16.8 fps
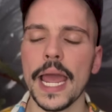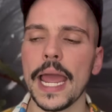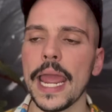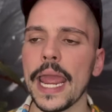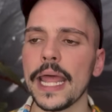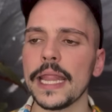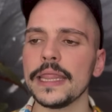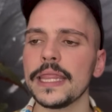
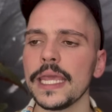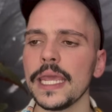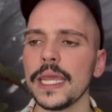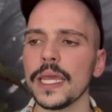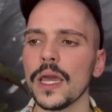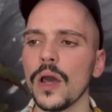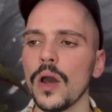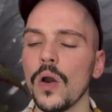And they
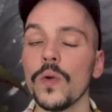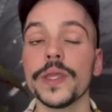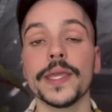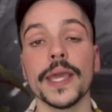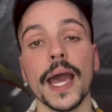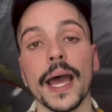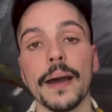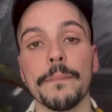go,
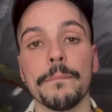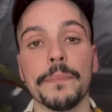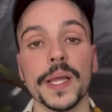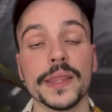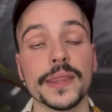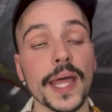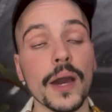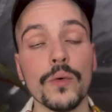yeah,
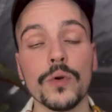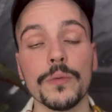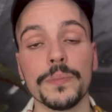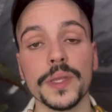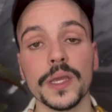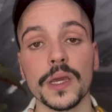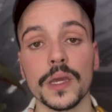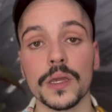but that would
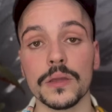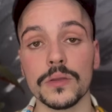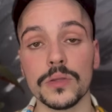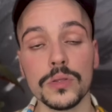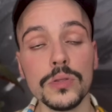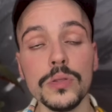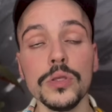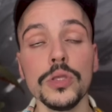be a
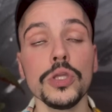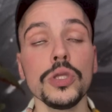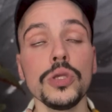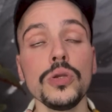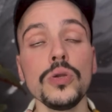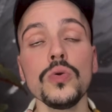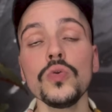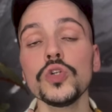
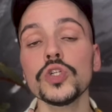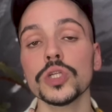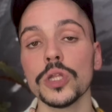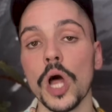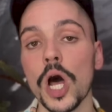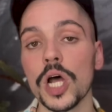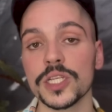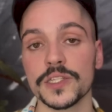huge
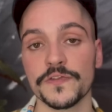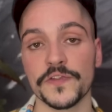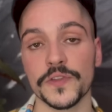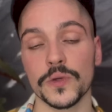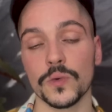loss for the